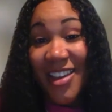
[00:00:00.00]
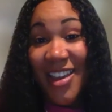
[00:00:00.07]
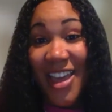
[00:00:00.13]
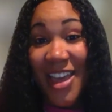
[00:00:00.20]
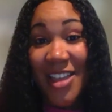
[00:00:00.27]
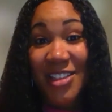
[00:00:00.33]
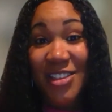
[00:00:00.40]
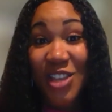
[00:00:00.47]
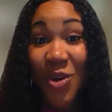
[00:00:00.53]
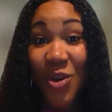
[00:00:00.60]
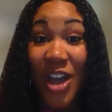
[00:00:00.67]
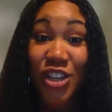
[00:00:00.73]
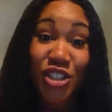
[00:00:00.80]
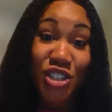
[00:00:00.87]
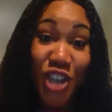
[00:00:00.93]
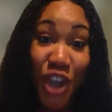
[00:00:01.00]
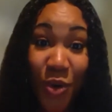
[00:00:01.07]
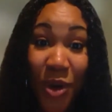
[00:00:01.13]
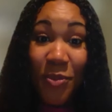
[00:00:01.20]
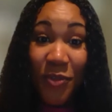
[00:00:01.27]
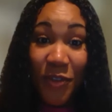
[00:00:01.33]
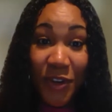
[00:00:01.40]
And so I show
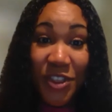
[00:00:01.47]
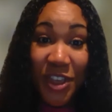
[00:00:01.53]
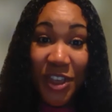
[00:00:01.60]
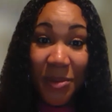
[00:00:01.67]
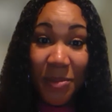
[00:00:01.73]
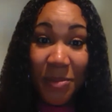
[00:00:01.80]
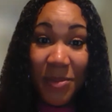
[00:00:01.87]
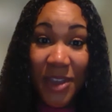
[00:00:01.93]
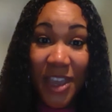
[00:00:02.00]
for them